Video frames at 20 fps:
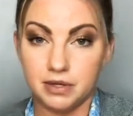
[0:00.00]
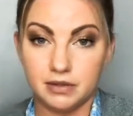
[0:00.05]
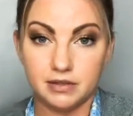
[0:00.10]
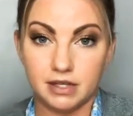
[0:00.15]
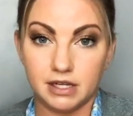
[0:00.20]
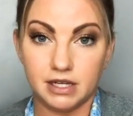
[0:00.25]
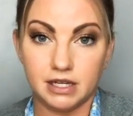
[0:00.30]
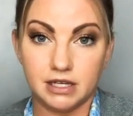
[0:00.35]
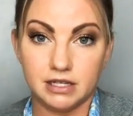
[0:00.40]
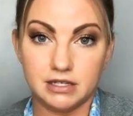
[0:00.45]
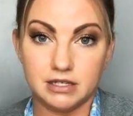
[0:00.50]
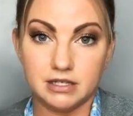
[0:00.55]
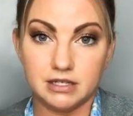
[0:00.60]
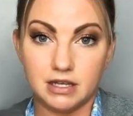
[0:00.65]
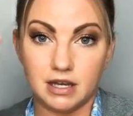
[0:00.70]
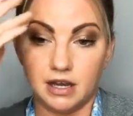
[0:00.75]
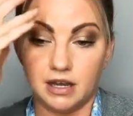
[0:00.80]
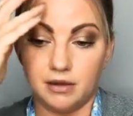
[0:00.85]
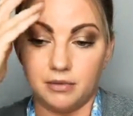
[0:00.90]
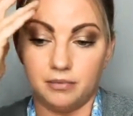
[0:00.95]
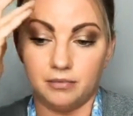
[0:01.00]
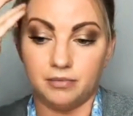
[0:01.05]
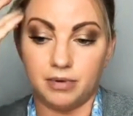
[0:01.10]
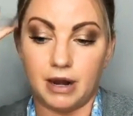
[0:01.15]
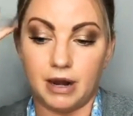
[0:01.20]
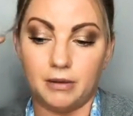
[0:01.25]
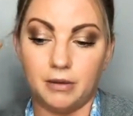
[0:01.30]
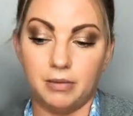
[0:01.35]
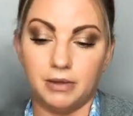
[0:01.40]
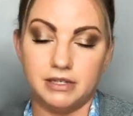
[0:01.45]
then it's
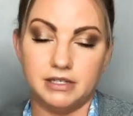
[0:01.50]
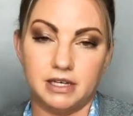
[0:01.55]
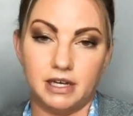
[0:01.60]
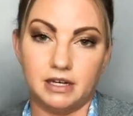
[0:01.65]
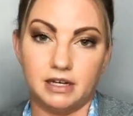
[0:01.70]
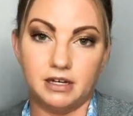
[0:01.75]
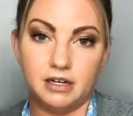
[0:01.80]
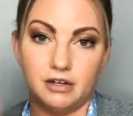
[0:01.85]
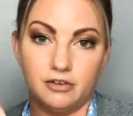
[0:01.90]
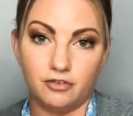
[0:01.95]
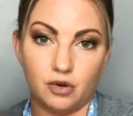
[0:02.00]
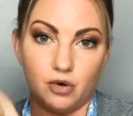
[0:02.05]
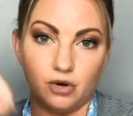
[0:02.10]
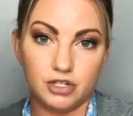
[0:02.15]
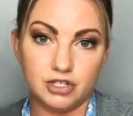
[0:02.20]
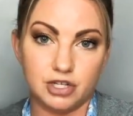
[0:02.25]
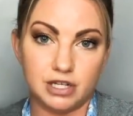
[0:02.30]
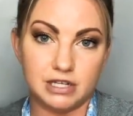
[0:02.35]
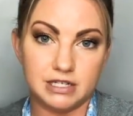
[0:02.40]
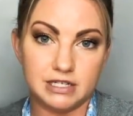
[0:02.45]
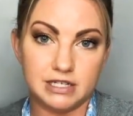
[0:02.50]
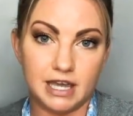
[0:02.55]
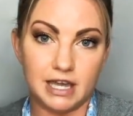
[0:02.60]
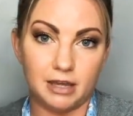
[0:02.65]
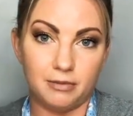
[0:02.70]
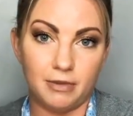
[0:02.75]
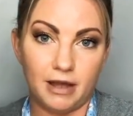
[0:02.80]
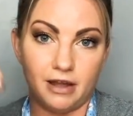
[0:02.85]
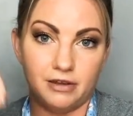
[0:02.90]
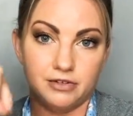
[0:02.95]
probably done. And of course you can take
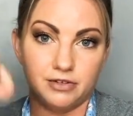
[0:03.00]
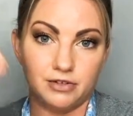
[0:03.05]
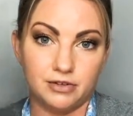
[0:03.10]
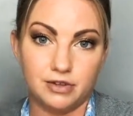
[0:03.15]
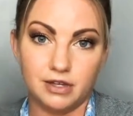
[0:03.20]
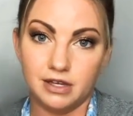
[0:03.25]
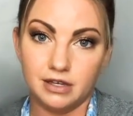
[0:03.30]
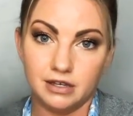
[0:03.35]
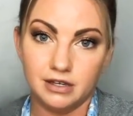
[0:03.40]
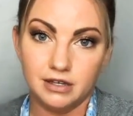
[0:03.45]
them out and do